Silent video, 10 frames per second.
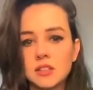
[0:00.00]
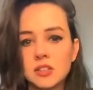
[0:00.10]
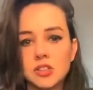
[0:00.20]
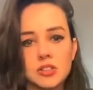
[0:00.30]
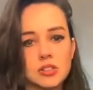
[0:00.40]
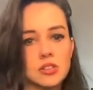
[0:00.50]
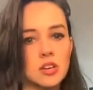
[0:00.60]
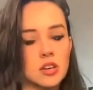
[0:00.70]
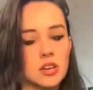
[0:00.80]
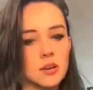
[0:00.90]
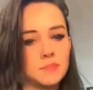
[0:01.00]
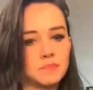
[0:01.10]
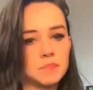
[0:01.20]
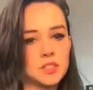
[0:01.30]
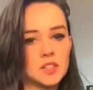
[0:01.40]

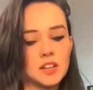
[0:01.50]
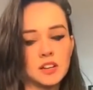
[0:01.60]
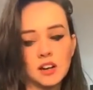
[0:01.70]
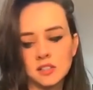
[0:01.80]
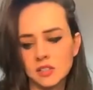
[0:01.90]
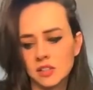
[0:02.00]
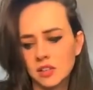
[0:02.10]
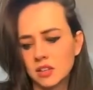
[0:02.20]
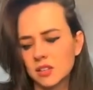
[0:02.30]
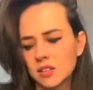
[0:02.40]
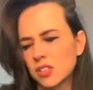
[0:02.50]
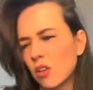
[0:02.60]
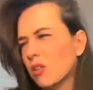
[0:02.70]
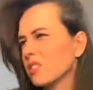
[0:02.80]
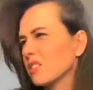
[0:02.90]
seeing us,
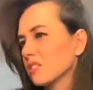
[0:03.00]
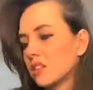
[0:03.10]
saw us.